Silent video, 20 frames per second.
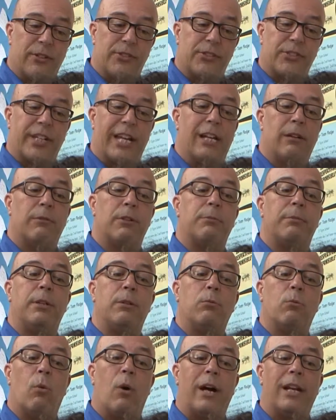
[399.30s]
the scale would be
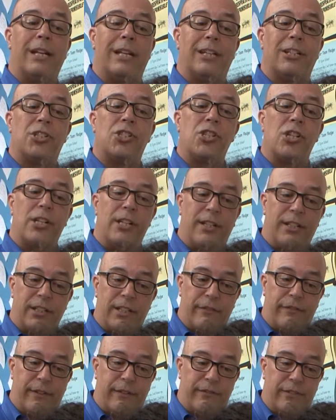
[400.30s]
one inch
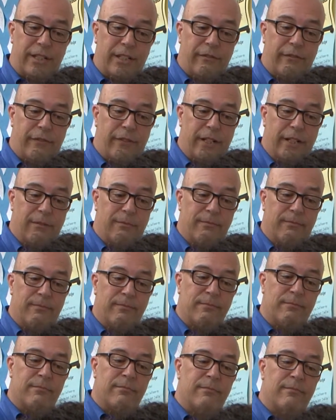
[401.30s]
to 15 feet.
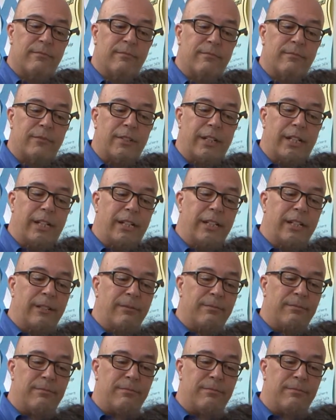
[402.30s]
Daneilia,